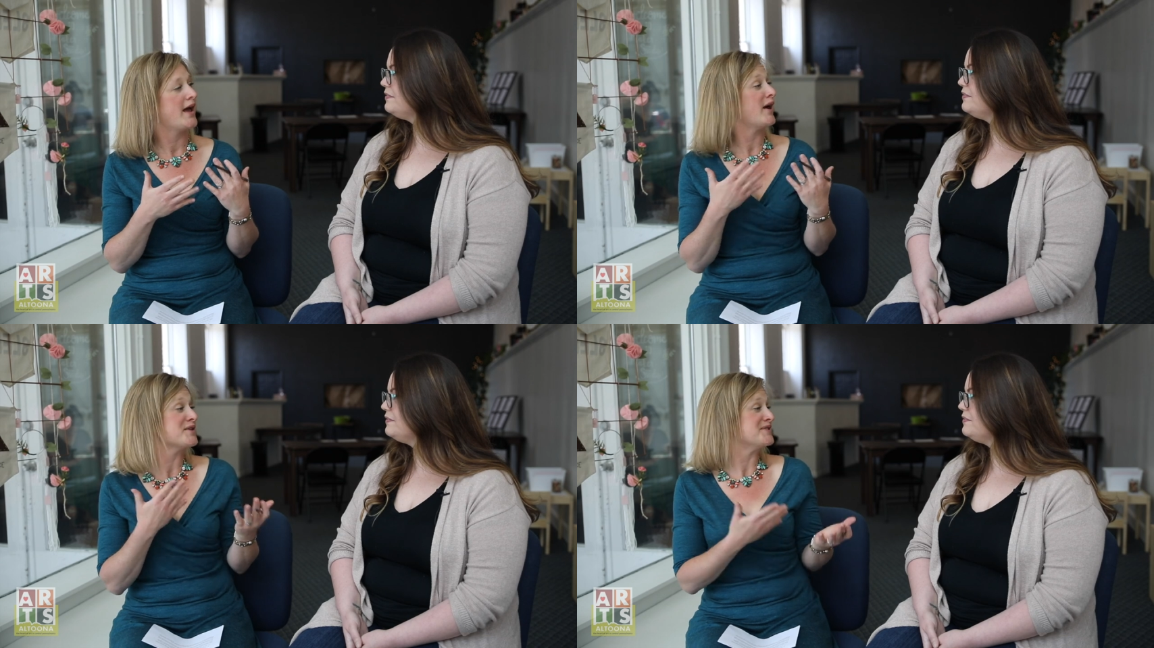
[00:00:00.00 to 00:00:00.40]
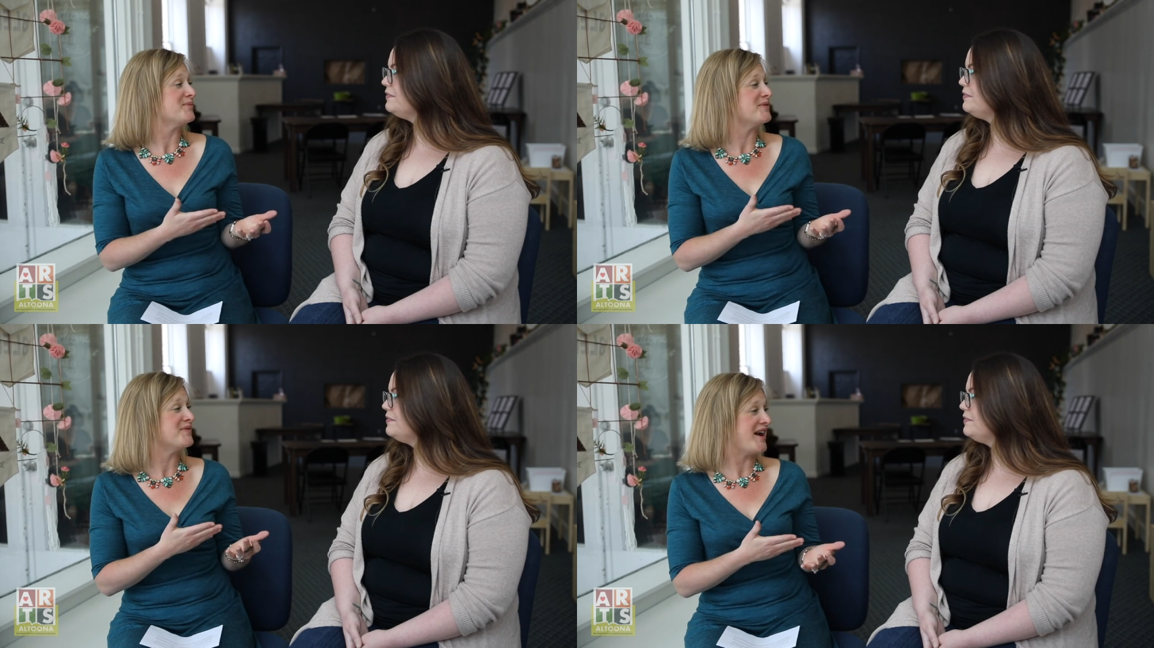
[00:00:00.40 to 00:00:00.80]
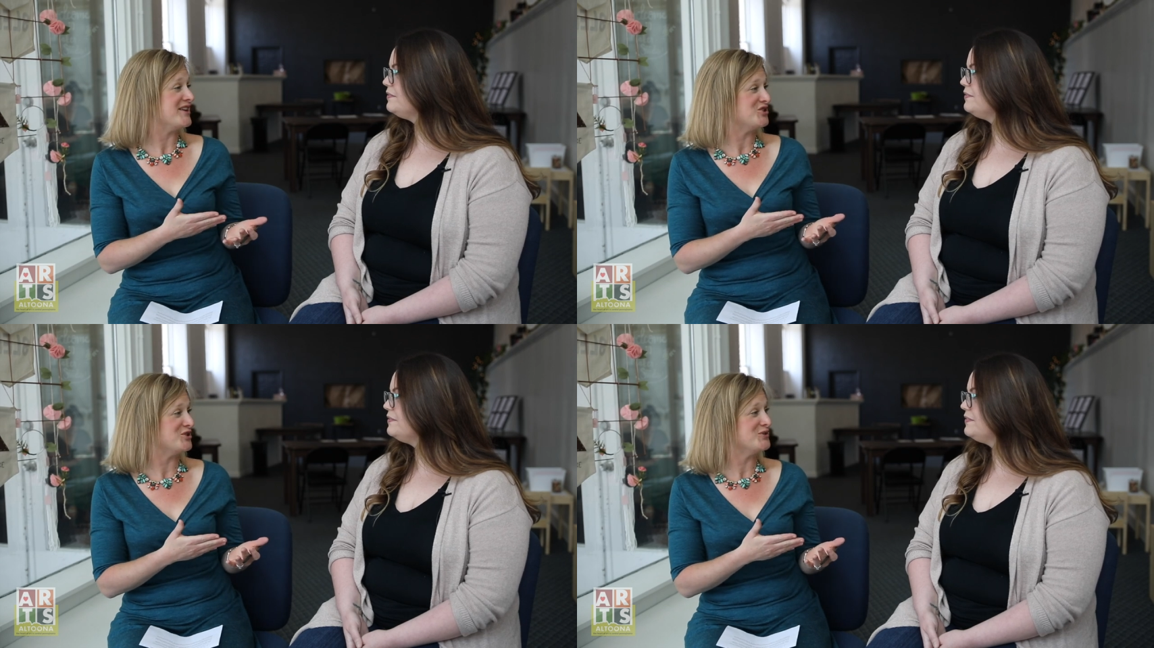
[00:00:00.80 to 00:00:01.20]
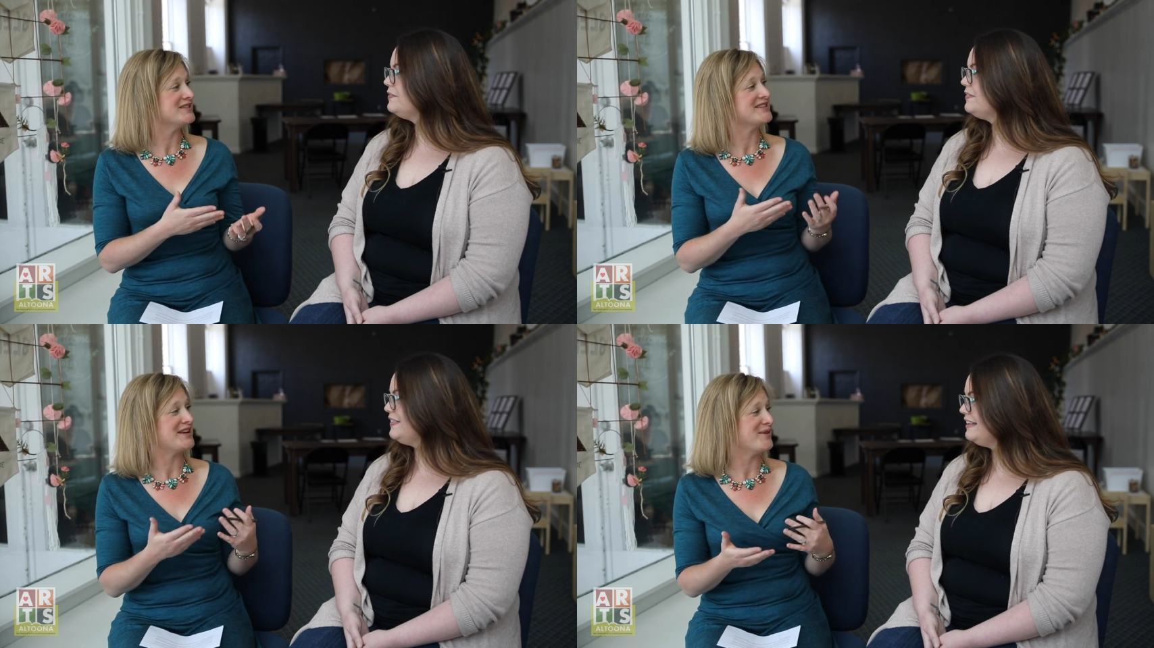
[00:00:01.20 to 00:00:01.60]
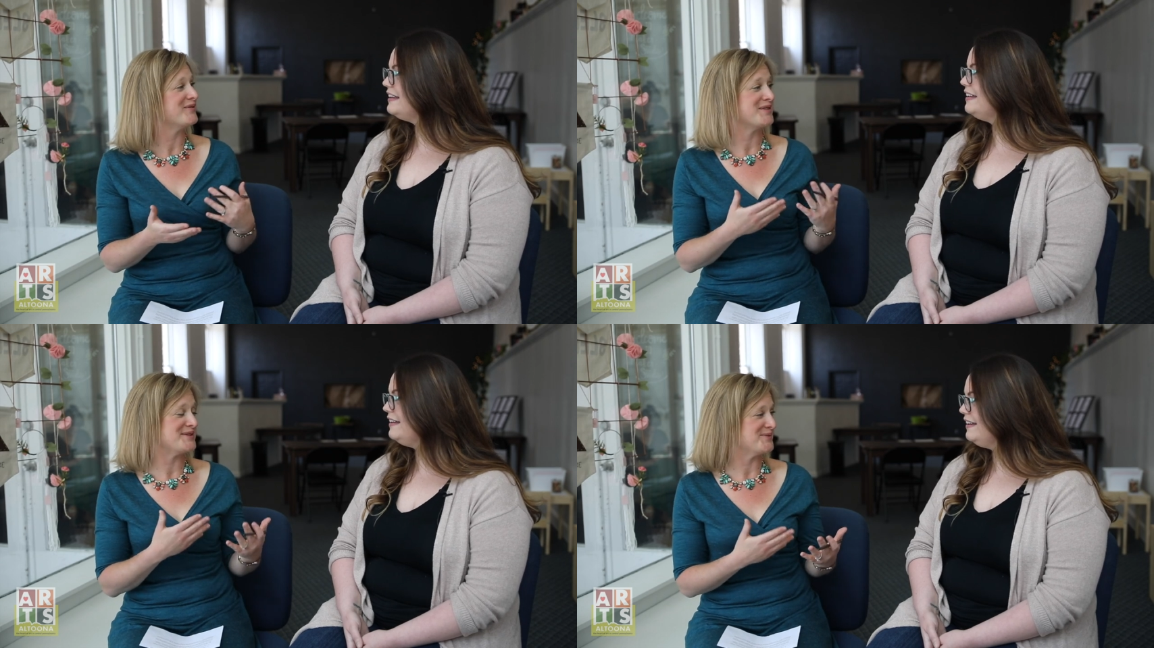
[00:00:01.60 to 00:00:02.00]
Speaker 1: how can someone find you to sign up
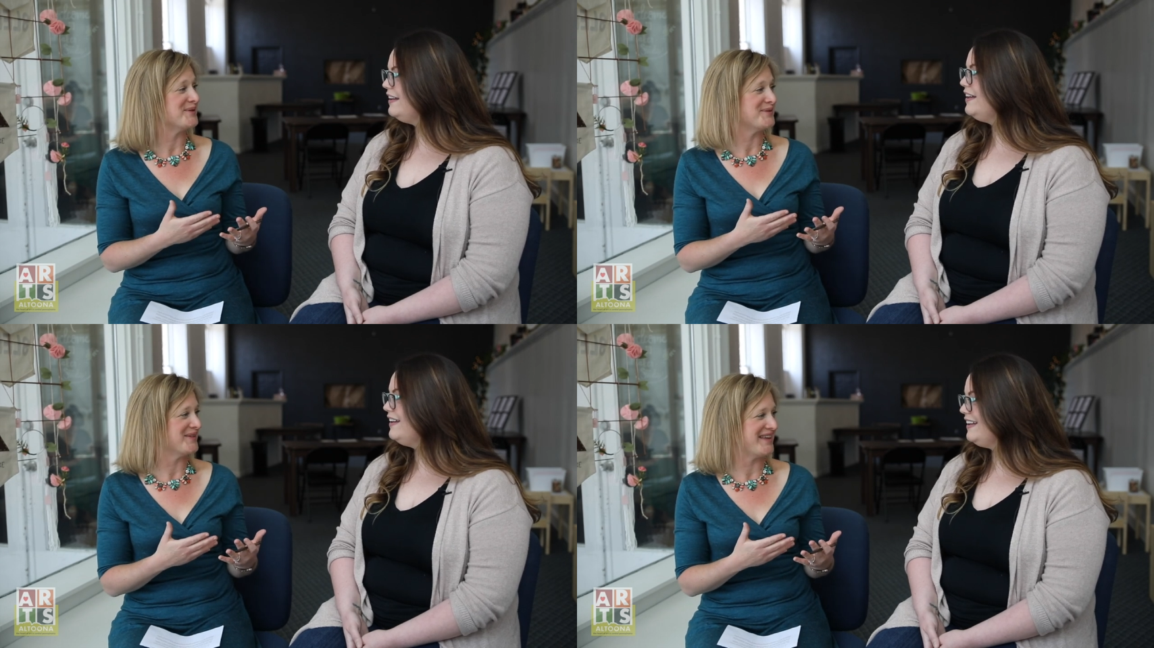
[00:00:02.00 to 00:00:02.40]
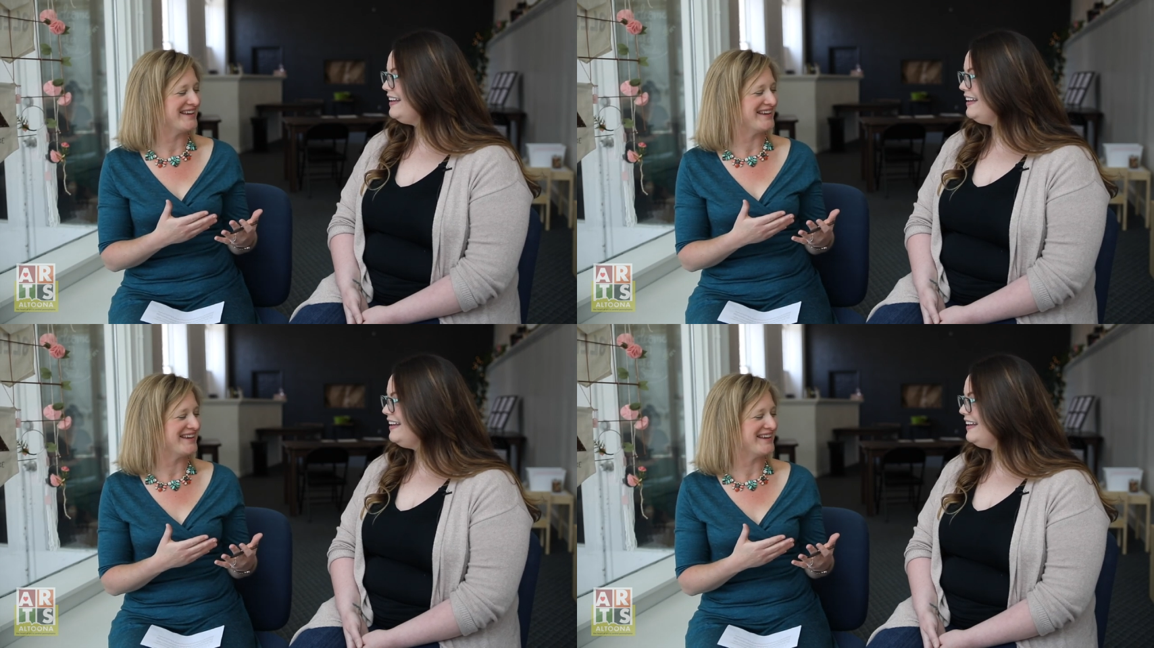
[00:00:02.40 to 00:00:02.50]
for these wonderful